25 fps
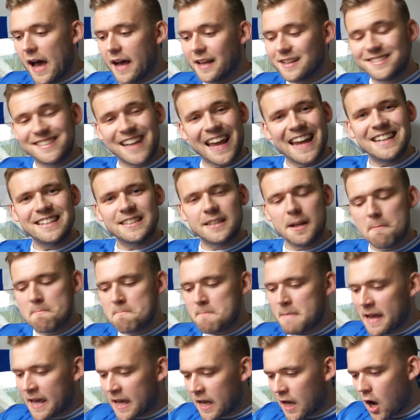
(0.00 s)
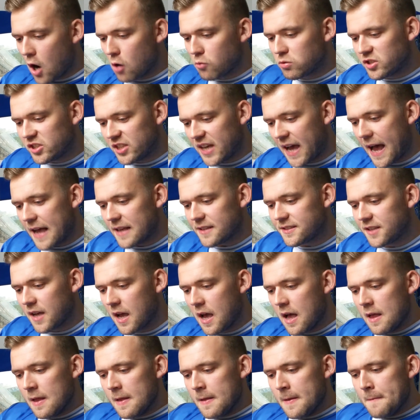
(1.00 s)
Saint Domingo says,
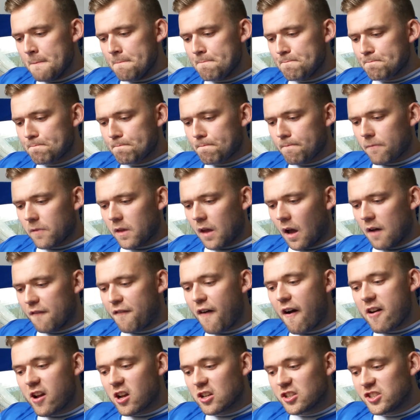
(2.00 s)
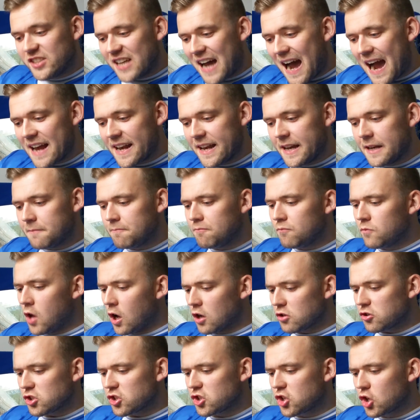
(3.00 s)
a very good signing,
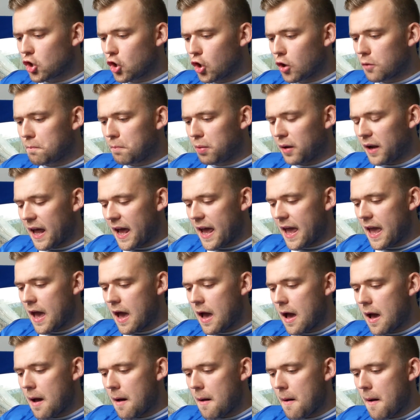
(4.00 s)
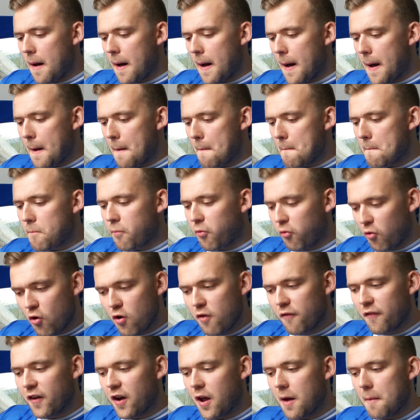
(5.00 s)
not just a good player,
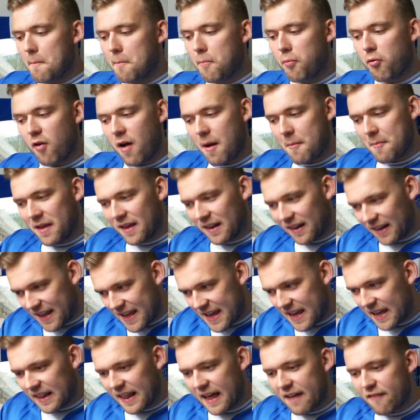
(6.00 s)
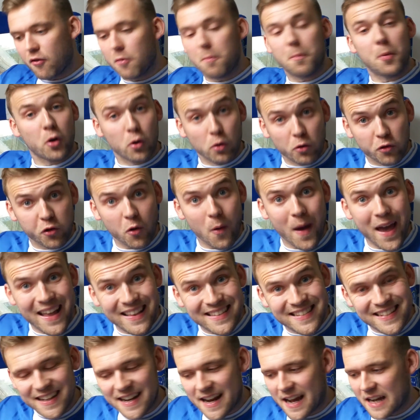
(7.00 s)
proven at Premier League level, but also at
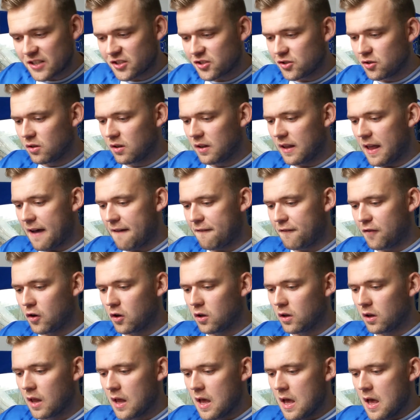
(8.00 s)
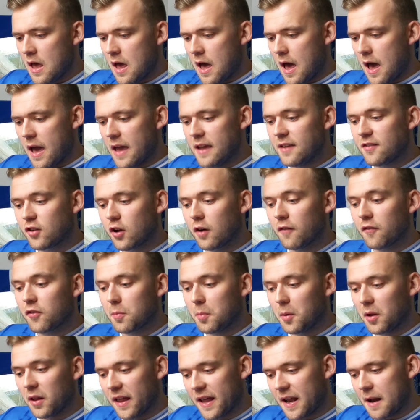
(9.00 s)
international level. He's
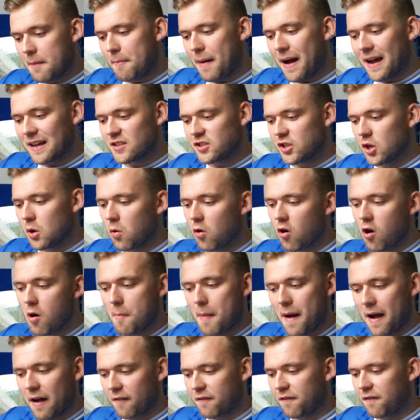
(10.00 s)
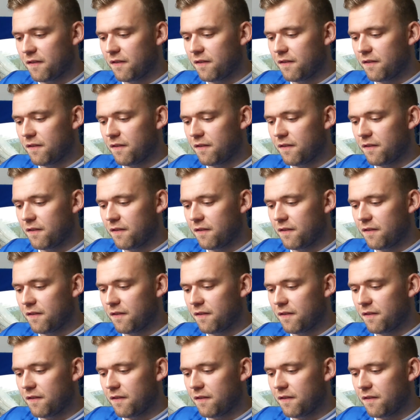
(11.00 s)
comfortable in a back 2 or a back